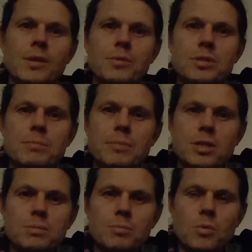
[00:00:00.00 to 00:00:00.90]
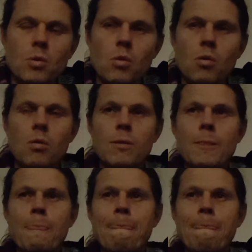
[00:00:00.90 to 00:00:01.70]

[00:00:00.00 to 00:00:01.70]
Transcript: which are much more